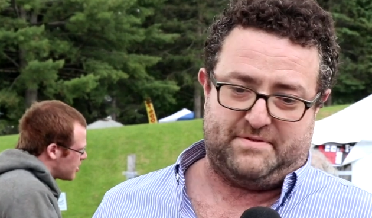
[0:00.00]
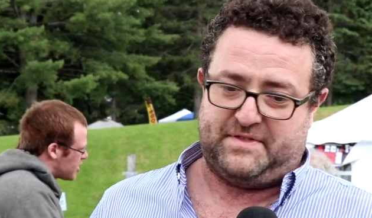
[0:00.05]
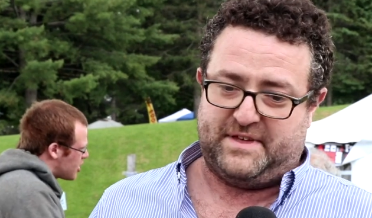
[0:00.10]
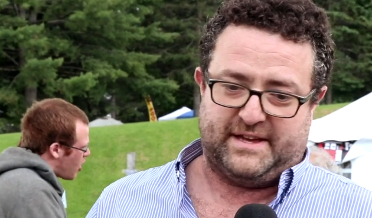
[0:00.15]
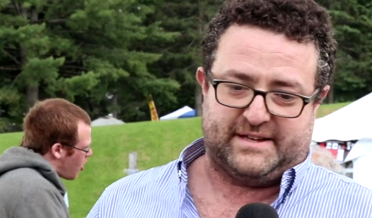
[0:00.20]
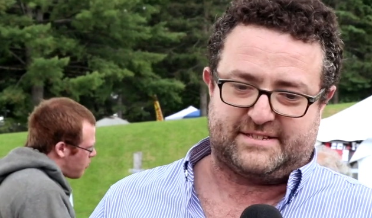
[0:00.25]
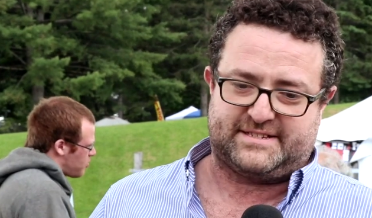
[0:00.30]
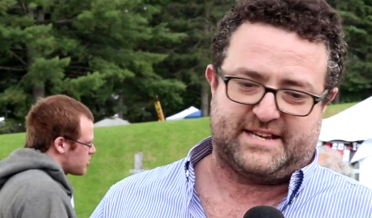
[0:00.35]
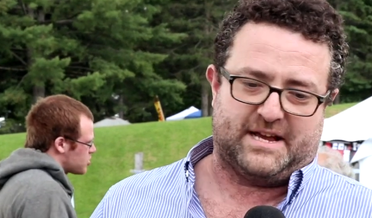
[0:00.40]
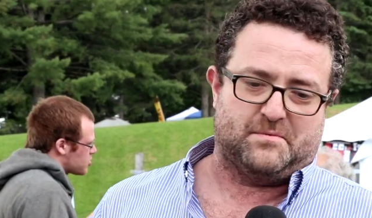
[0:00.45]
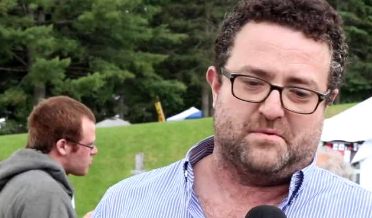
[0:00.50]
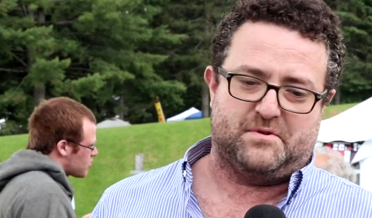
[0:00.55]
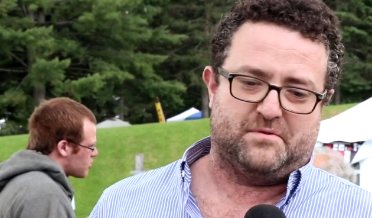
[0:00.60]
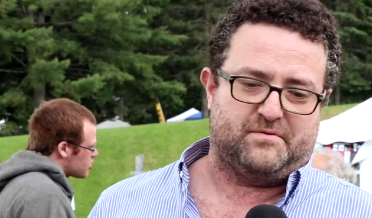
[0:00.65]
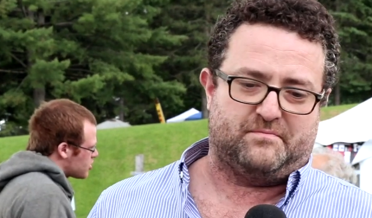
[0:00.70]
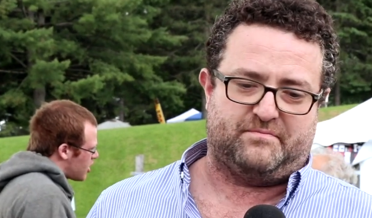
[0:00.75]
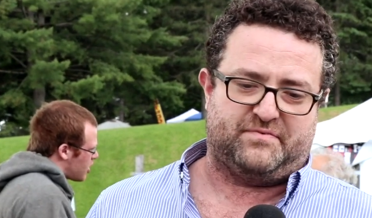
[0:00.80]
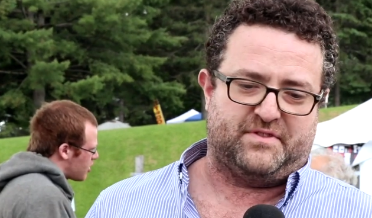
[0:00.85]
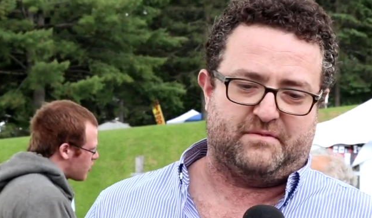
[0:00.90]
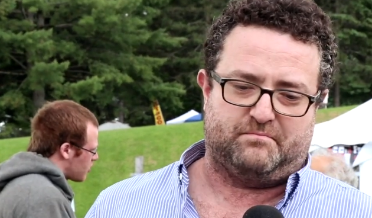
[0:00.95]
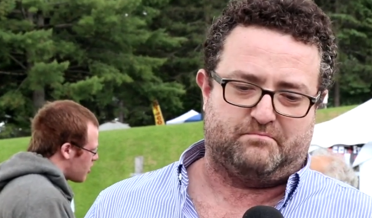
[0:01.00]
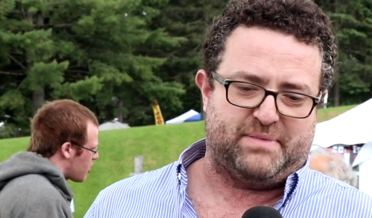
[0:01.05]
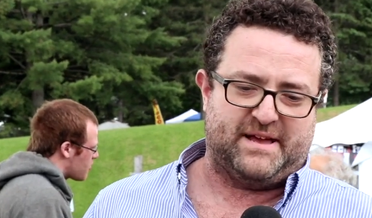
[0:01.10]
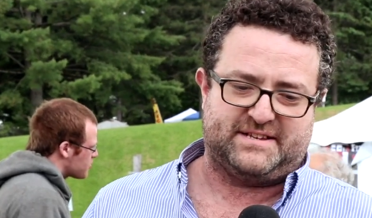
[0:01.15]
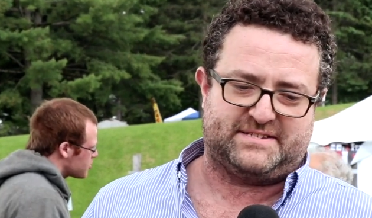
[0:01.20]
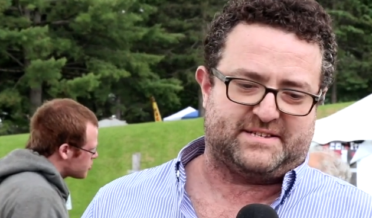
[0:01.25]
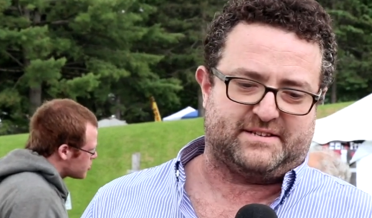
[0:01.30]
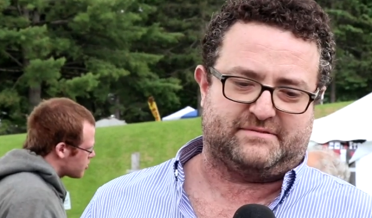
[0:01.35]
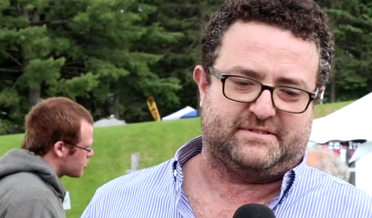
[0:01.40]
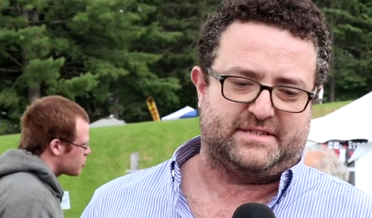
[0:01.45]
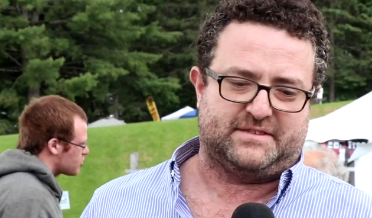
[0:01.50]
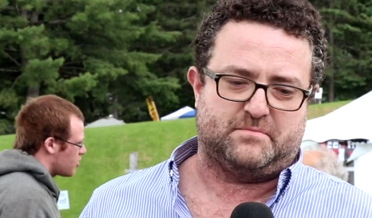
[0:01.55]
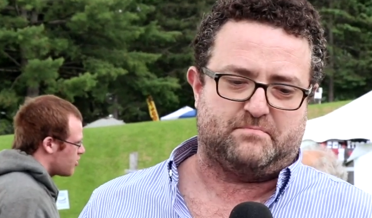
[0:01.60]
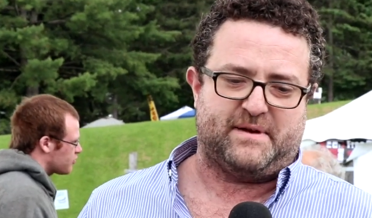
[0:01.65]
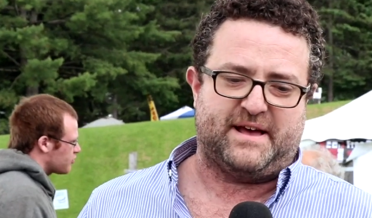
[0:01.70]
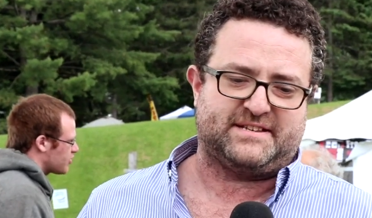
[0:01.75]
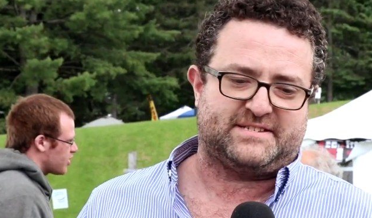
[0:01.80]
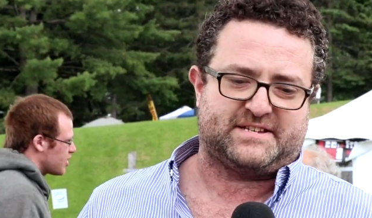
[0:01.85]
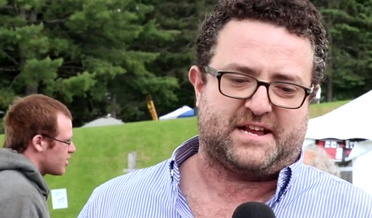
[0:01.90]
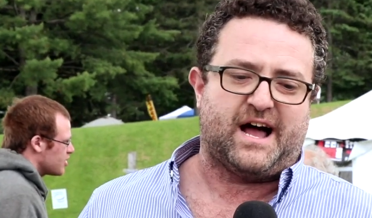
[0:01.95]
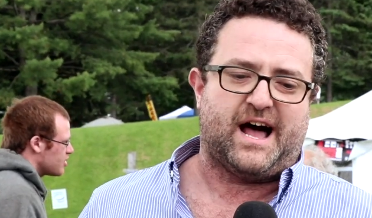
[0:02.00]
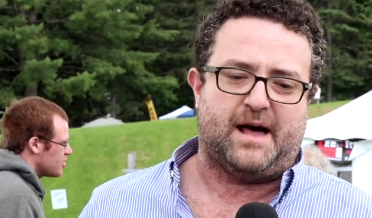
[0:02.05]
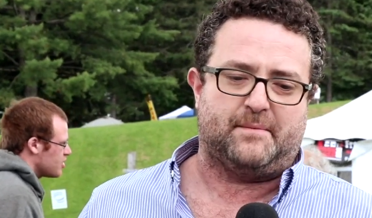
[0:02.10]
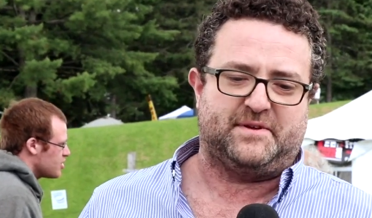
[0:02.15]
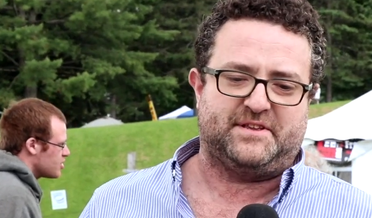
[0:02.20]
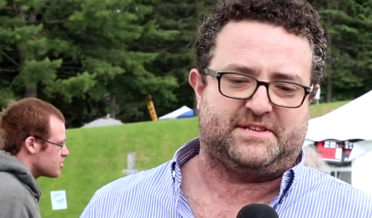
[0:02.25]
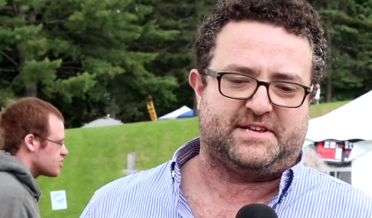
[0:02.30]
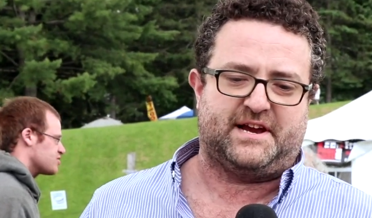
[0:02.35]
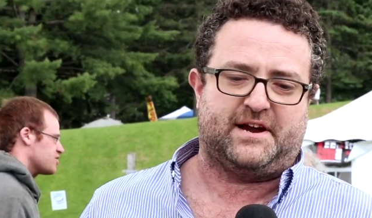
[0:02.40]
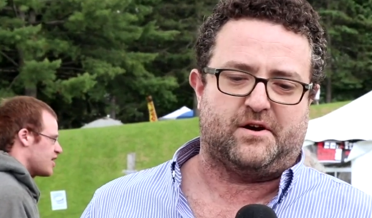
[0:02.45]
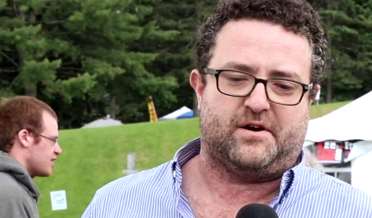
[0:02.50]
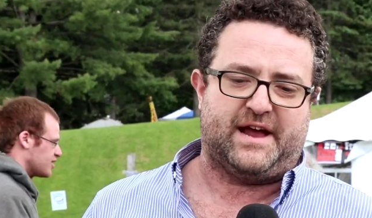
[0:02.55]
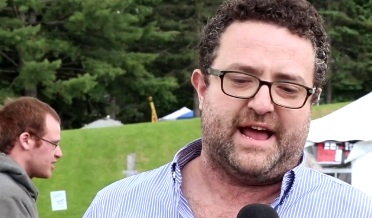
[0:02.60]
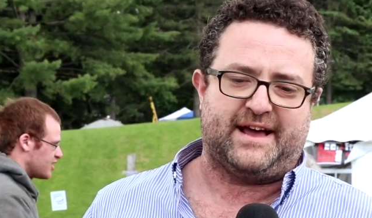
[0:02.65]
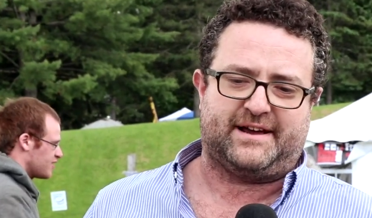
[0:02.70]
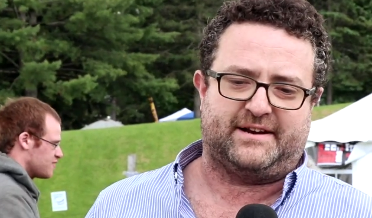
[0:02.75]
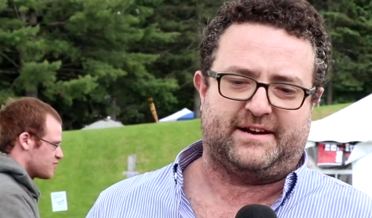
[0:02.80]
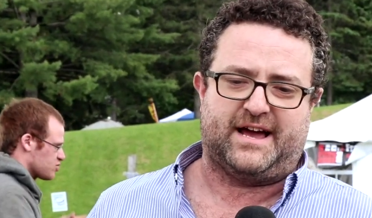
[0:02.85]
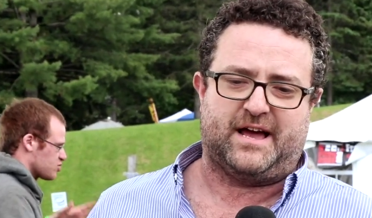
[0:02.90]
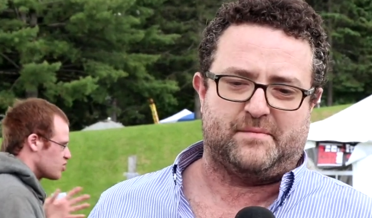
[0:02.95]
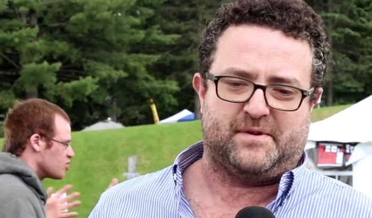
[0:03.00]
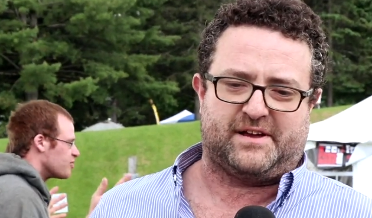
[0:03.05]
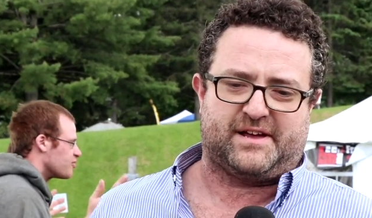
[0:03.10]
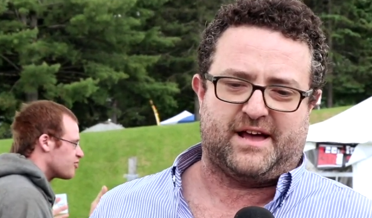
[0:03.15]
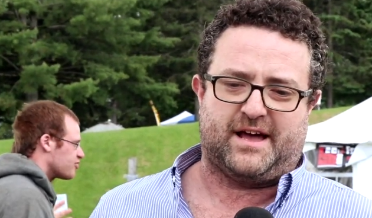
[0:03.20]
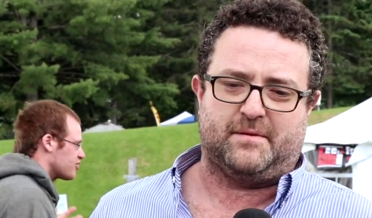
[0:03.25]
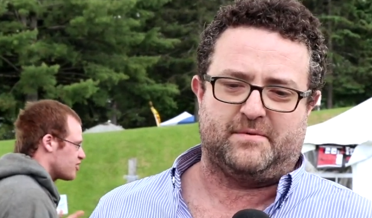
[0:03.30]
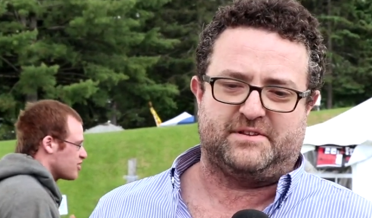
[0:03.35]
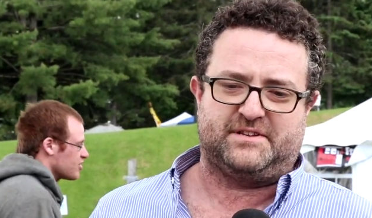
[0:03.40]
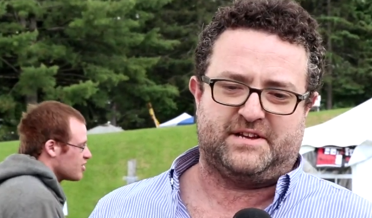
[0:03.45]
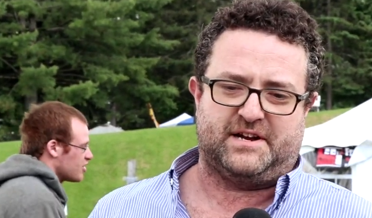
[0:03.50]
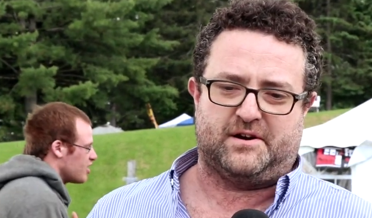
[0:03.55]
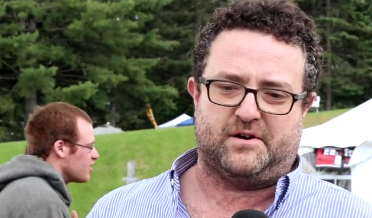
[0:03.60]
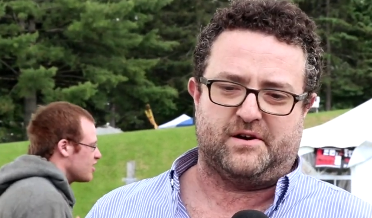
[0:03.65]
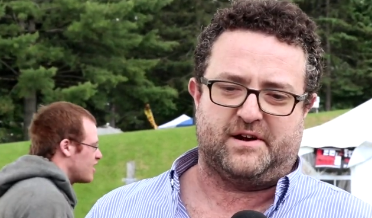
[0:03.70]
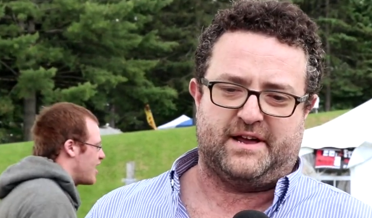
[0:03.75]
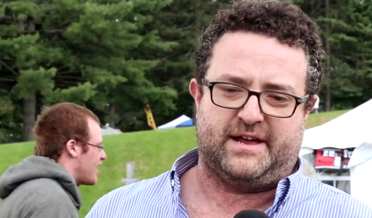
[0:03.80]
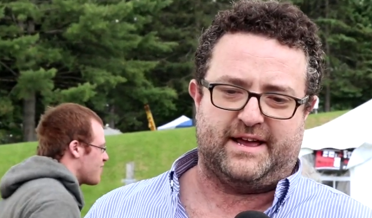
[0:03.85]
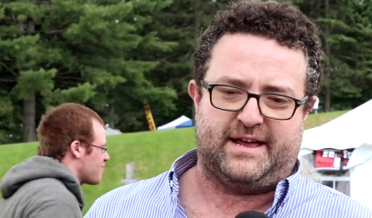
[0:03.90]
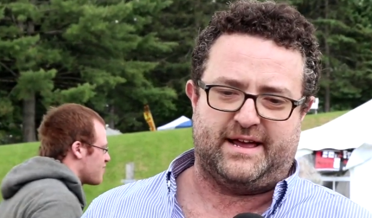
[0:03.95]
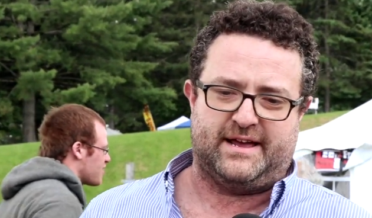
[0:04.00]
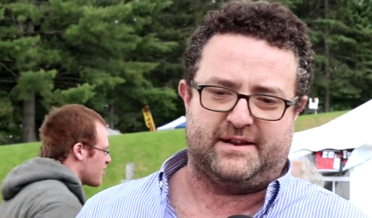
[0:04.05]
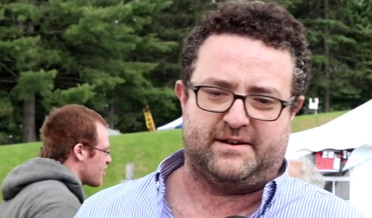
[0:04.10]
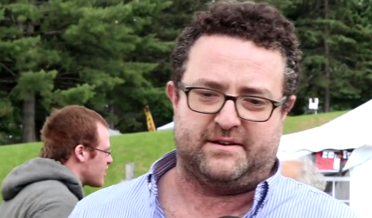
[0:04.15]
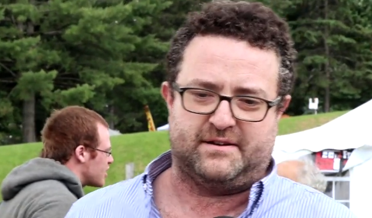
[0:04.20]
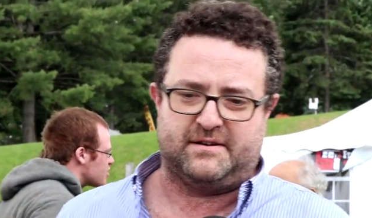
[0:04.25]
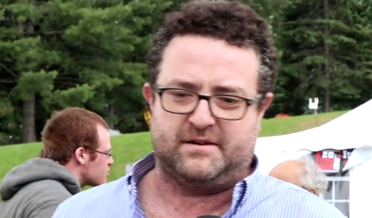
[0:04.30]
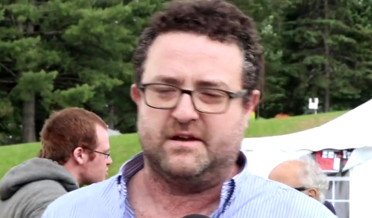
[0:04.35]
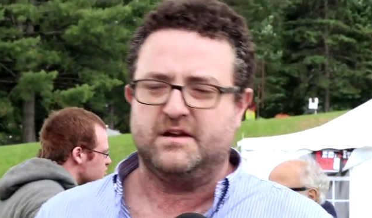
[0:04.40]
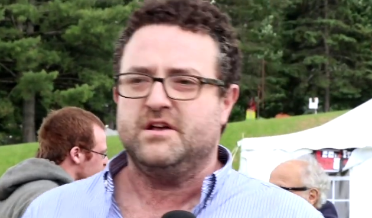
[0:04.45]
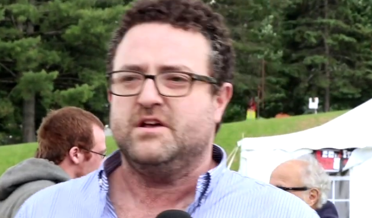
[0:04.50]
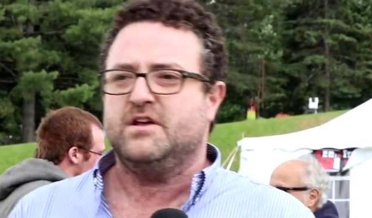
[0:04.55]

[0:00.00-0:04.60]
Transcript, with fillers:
Speaker 1: think, some of basically the best commentary, economic commentary in